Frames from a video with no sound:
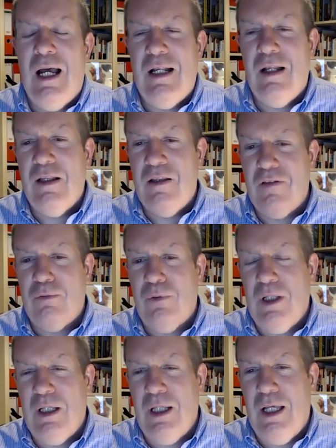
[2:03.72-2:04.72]
And this
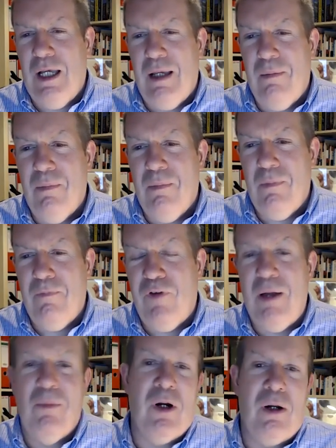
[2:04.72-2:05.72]

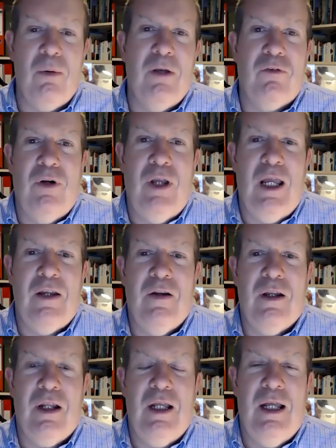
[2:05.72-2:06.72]
framework we have
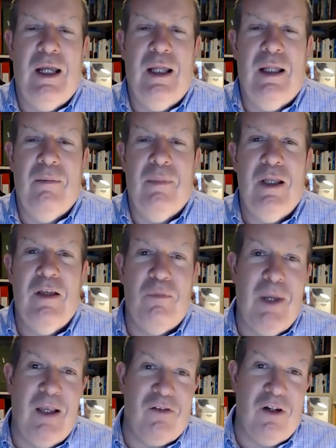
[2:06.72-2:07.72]
created is
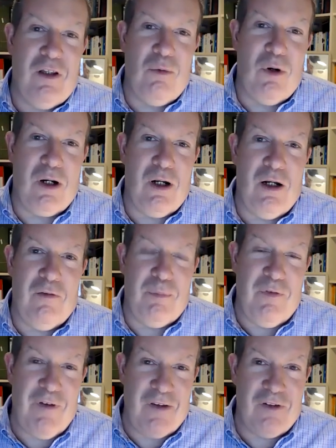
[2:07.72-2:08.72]
based on the work of
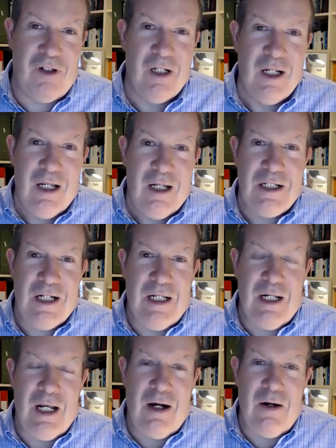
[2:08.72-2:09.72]
Professor
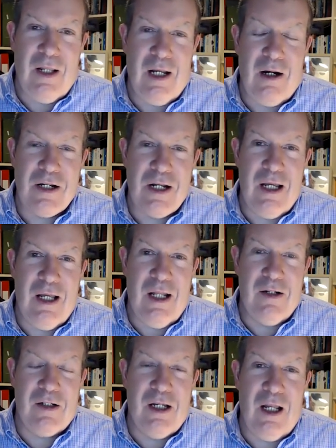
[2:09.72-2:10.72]
Diana Larry-Laird
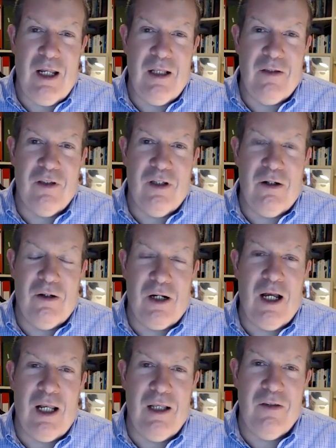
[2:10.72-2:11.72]
and her
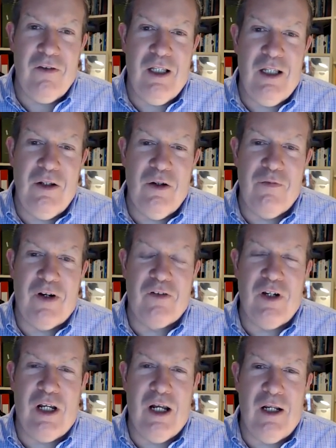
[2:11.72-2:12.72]
colleagues in
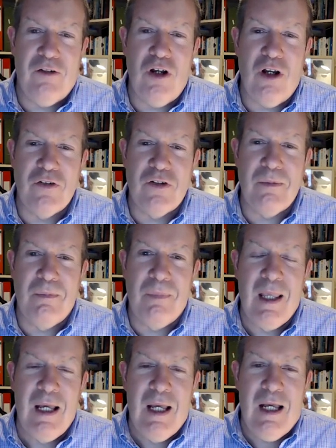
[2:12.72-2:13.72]
University College London,
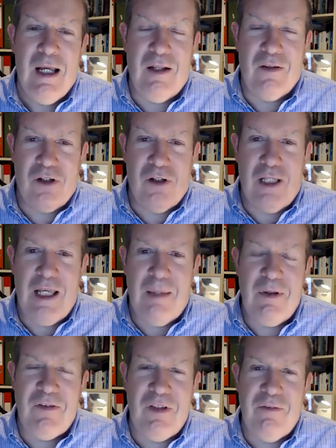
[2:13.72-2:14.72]
and it's called
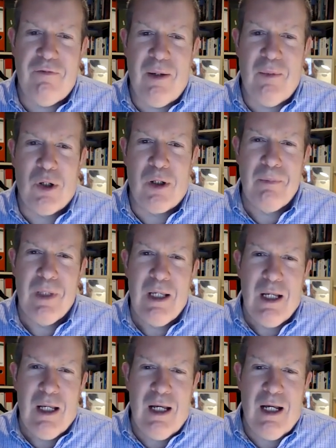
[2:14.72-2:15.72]
the ABC framework.
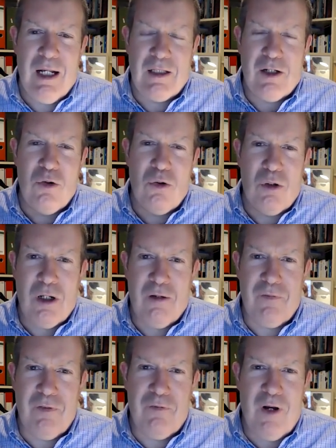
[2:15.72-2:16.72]
And at the core
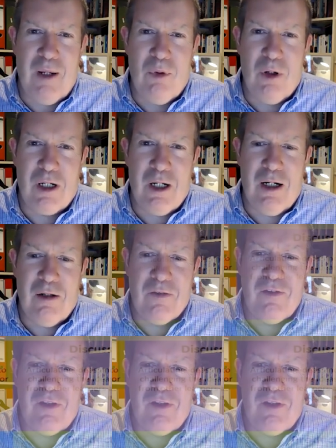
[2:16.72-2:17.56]
of the framework are